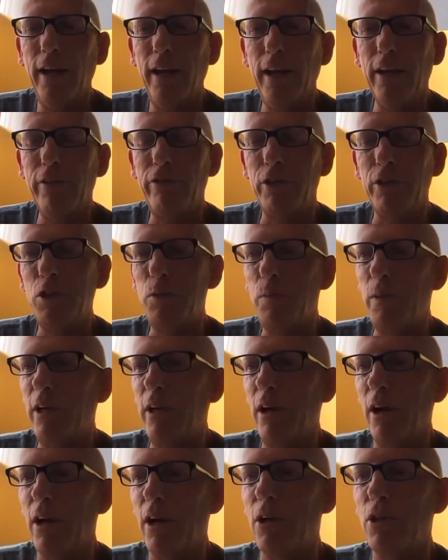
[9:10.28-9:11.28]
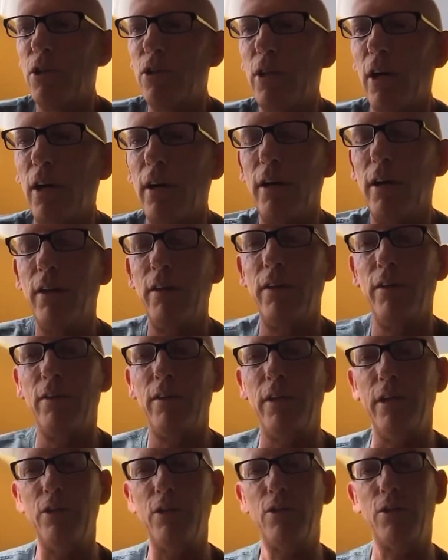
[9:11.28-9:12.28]
if it's because
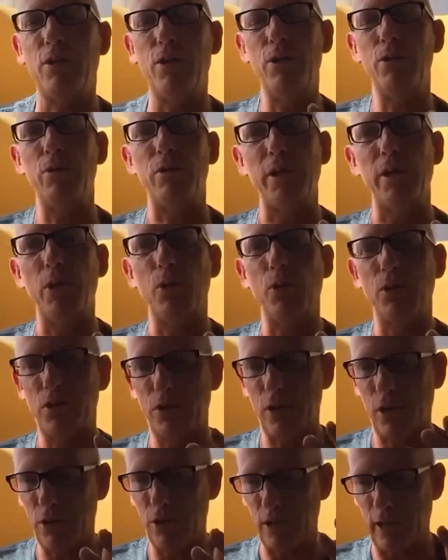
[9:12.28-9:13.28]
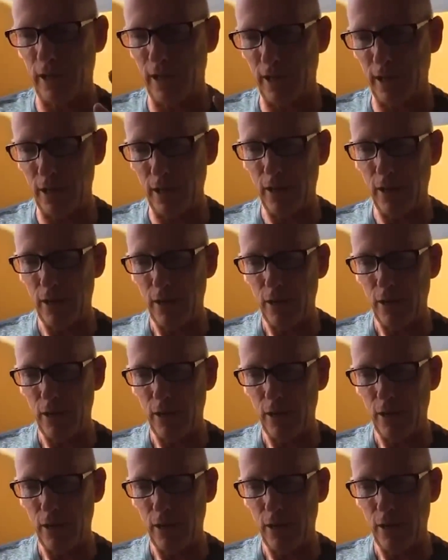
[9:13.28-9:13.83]
the surgery was such a,